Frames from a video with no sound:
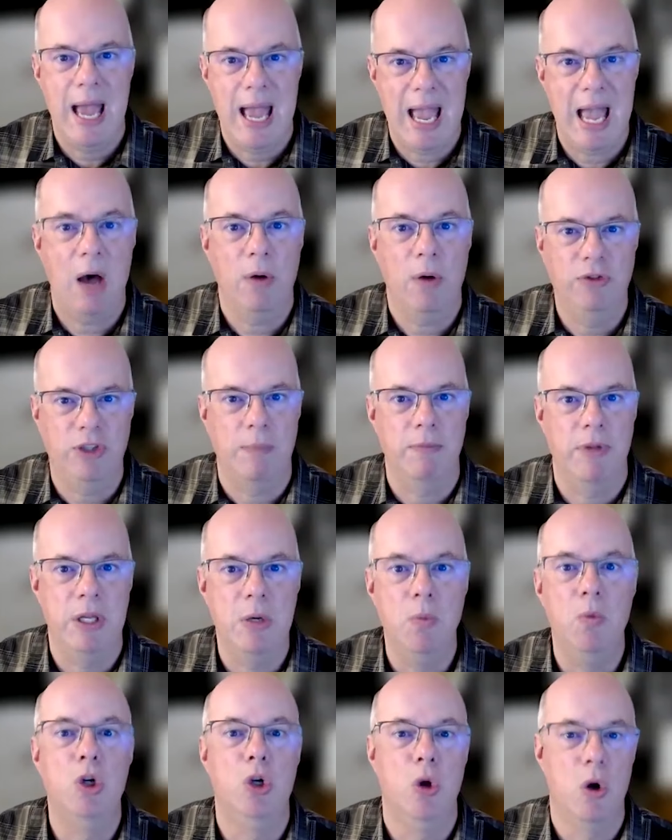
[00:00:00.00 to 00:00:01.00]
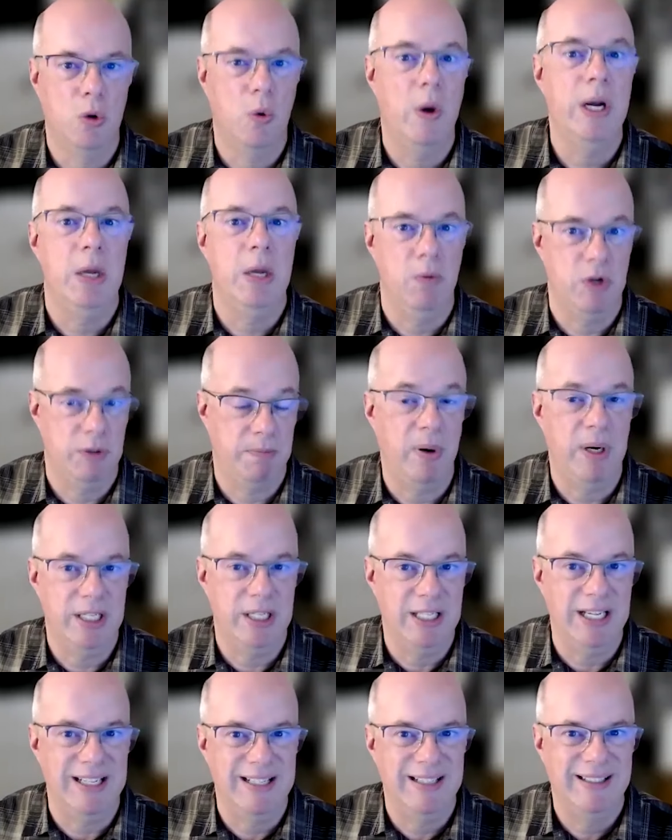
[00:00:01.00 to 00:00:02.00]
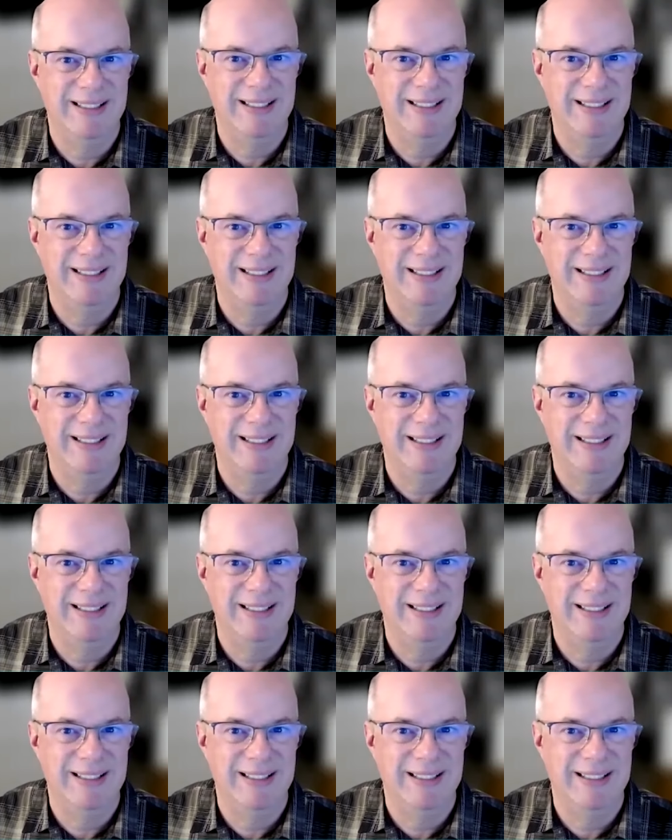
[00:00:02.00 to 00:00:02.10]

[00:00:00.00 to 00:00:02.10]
how something would look when it was printed.